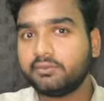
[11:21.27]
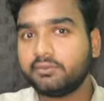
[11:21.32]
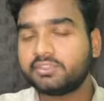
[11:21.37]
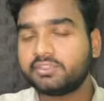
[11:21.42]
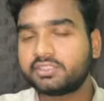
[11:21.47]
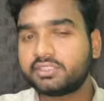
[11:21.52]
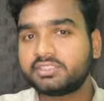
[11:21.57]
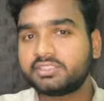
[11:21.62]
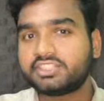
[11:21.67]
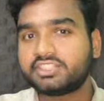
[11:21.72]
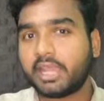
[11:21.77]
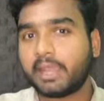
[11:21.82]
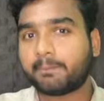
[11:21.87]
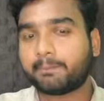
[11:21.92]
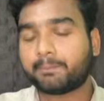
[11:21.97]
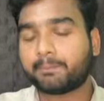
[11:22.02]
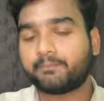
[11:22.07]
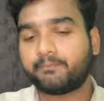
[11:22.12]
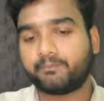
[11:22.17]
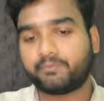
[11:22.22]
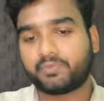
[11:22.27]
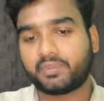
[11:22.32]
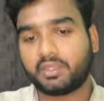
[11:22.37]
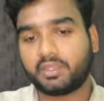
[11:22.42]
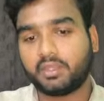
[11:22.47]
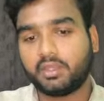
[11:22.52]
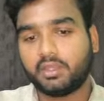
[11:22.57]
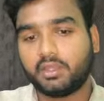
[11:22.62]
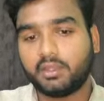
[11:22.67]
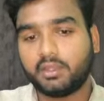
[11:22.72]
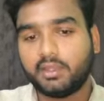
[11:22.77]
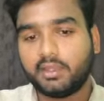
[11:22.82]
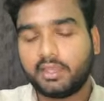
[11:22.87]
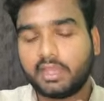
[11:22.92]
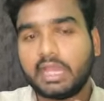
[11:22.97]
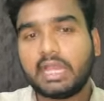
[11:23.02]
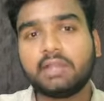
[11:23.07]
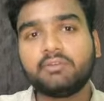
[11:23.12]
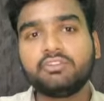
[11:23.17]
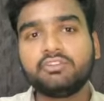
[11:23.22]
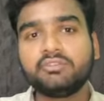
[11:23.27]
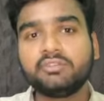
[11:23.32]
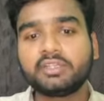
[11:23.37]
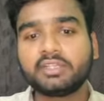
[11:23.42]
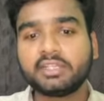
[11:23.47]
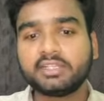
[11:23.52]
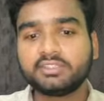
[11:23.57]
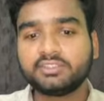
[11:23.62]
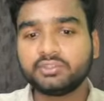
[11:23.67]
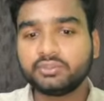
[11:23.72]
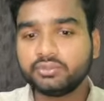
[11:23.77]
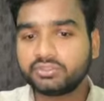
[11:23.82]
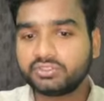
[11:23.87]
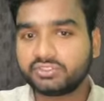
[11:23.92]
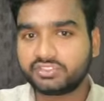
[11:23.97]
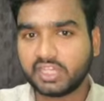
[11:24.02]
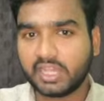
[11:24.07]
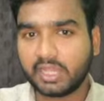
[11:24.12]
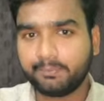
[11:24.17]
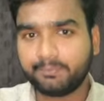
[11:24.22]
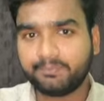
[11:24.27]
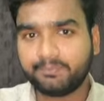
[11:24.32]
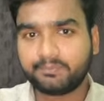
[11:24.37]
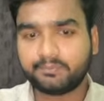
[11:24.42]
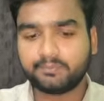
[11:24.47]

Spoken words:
which is JAP. Have you ever guys used JAP?